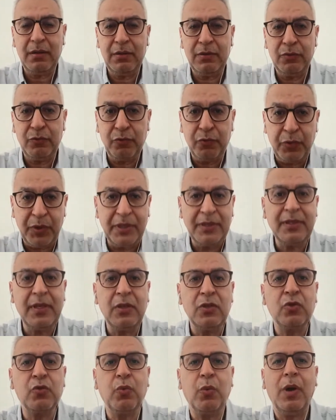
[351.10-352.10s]

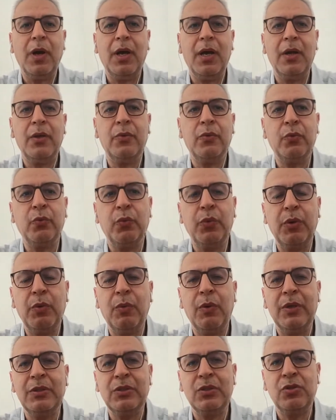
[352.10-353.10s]
reasons why we
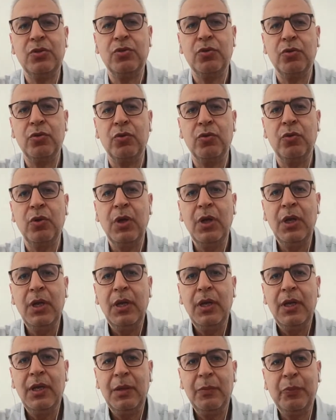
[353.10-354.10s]
want to
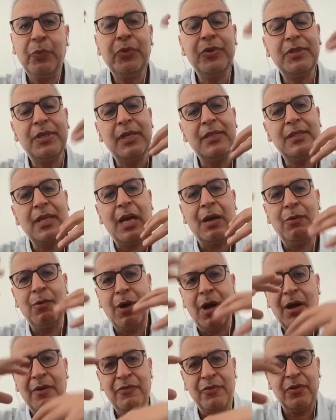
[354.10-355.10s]
present our
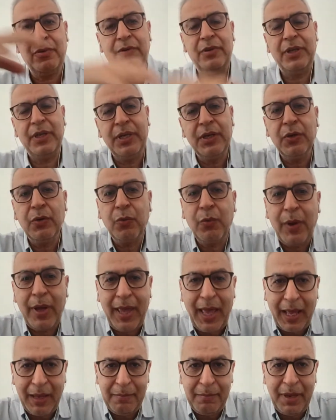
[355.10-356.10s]
offer in the way
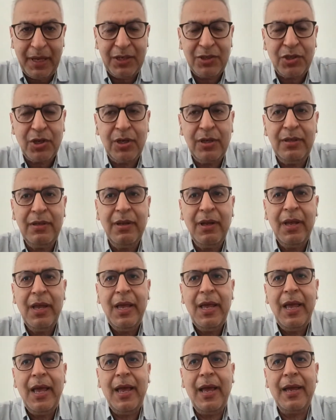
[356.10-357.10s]
I mentioned,
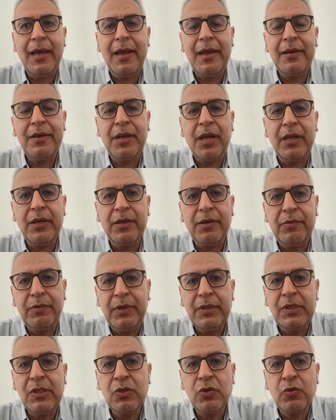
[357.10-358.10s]
and the
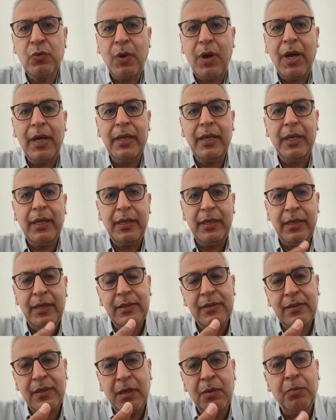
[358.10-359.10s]
reasons why it
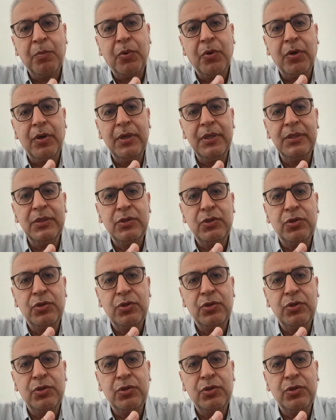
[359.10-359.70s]
is important